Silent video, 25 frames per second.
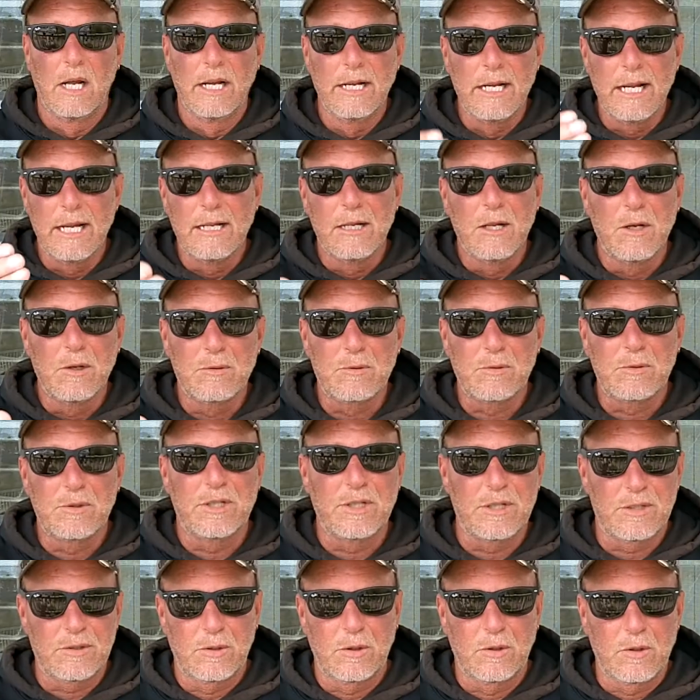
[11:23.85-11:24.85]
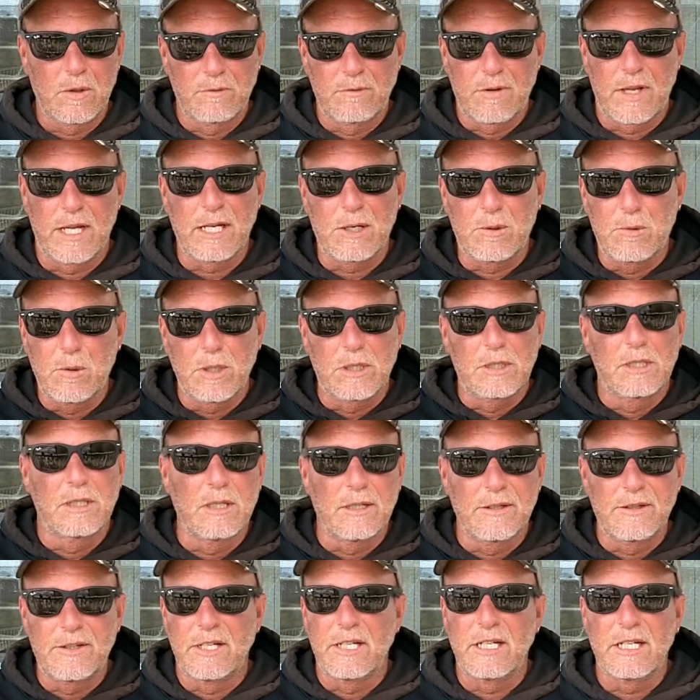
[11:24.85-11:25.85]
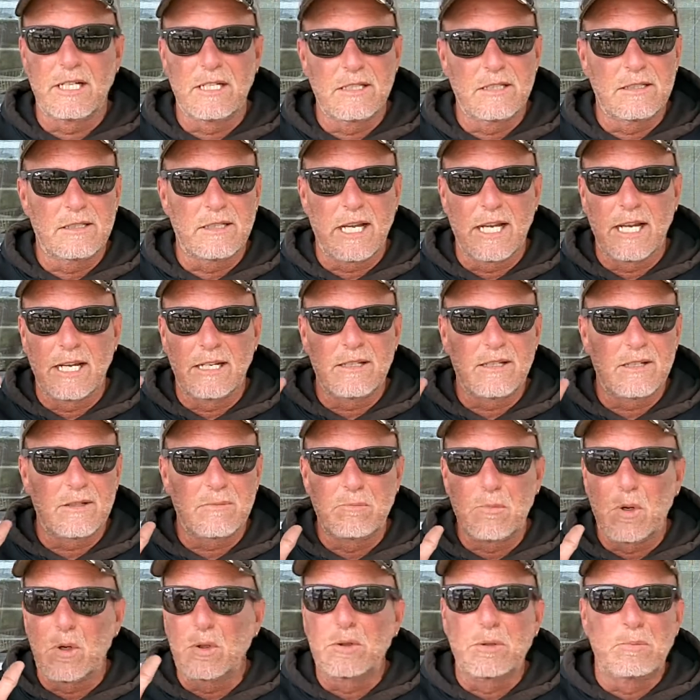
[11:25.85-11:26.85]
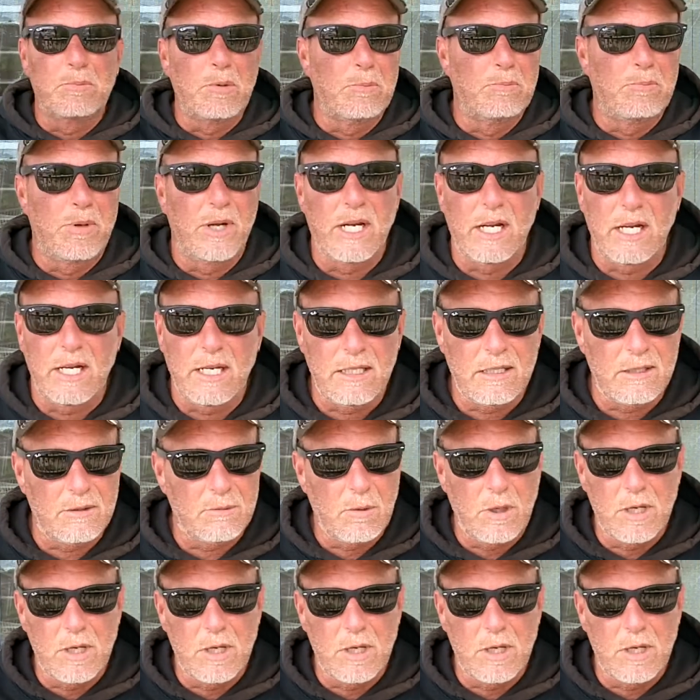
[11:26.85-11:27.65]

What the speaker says: And then those were just sort of like quick little things and just multiple baits,